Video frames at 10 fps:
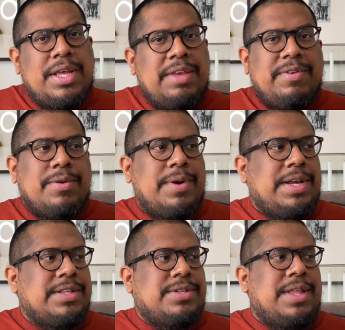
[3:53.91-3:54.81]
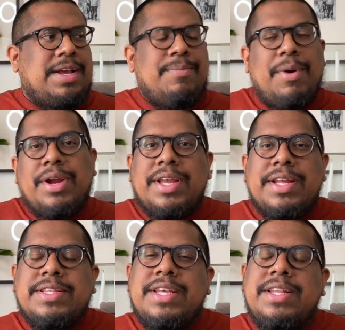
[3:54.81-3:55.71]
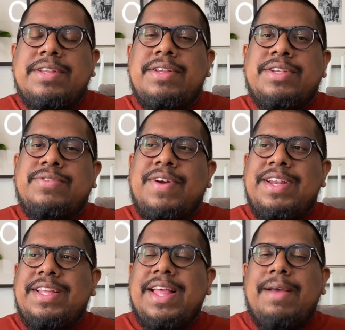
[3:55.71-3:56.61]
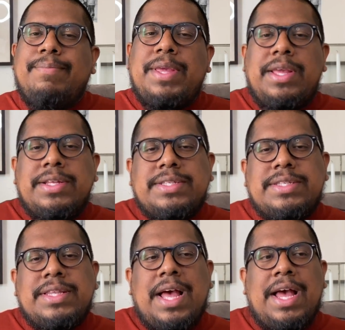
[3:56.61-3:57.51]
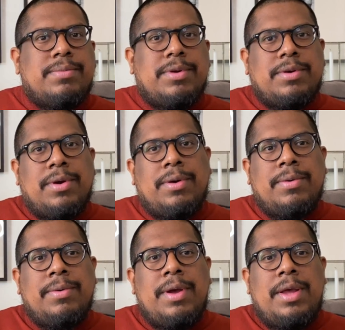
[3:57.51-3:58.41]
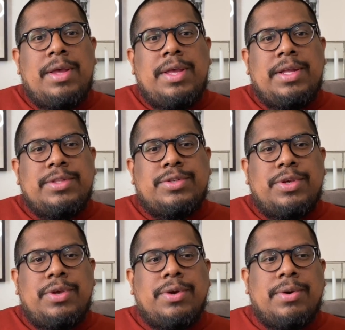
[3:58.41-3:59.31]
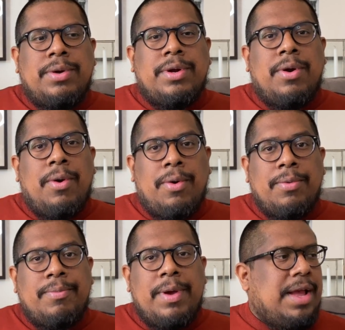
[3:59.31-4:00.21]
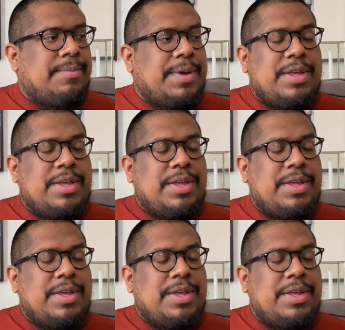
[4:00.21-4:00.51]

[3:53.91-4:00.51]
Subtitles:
Even going into like a market and just finding that piece that will go into your home and be